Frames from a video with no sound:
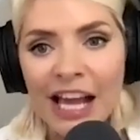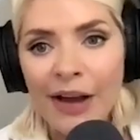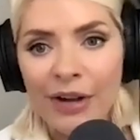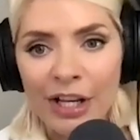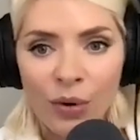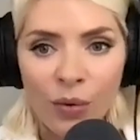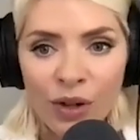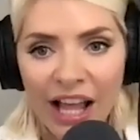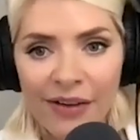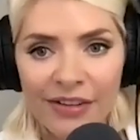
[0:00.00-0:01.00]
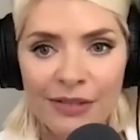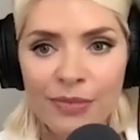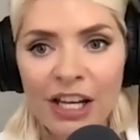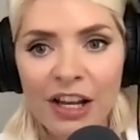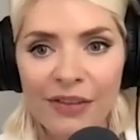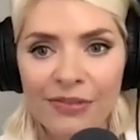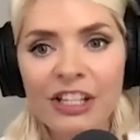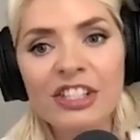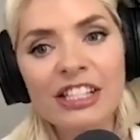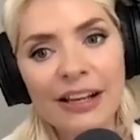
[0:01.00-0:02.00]
out in all areas of my life and
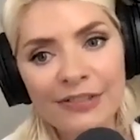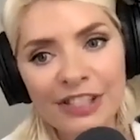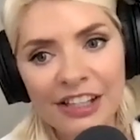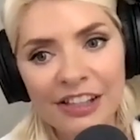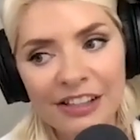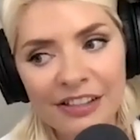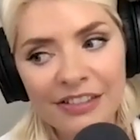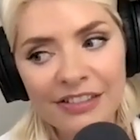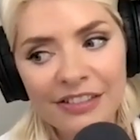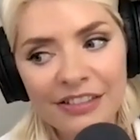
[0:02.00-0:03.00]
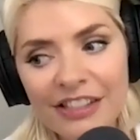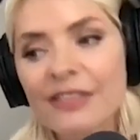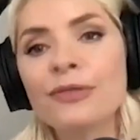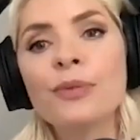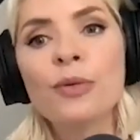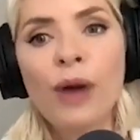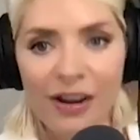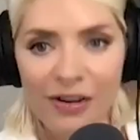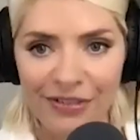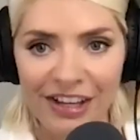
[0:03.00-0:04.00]
I just have to be
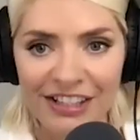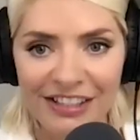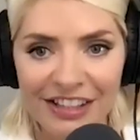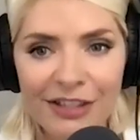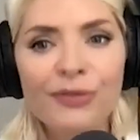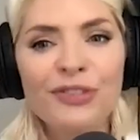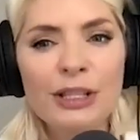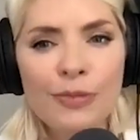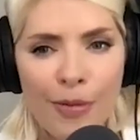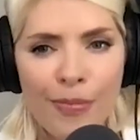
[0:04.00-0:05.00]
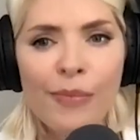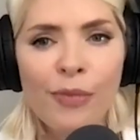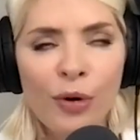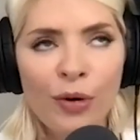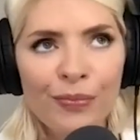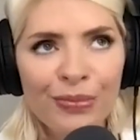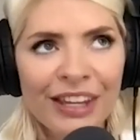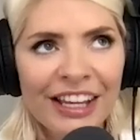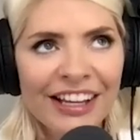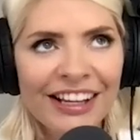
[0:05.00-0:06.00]
aware of it and sort of just to be a bit more,
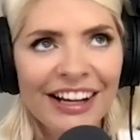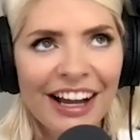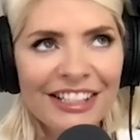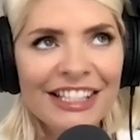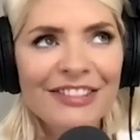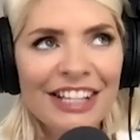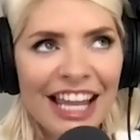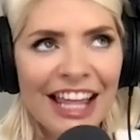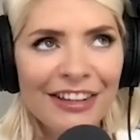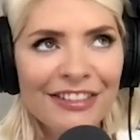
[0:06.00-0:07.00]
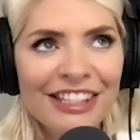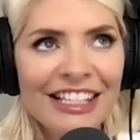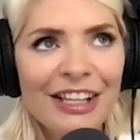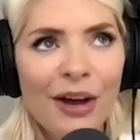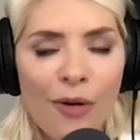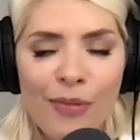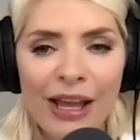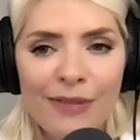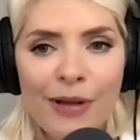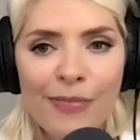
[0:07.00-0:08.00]
I just have to let those things go a
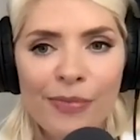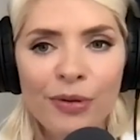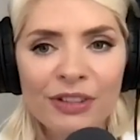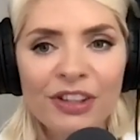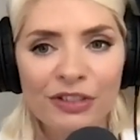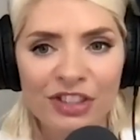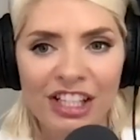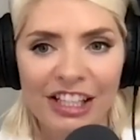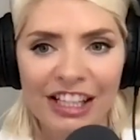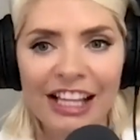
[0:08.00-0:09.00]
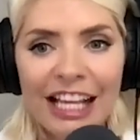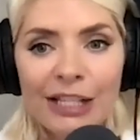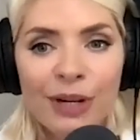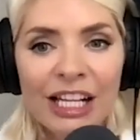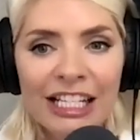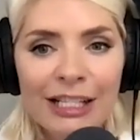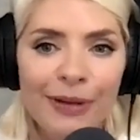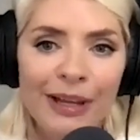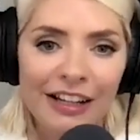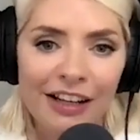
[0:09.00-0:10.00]
bit and be a bit more nonchalant. Like that's what I need to
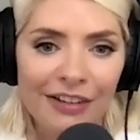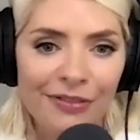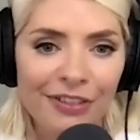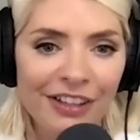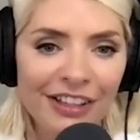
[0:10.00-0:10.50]
be in life.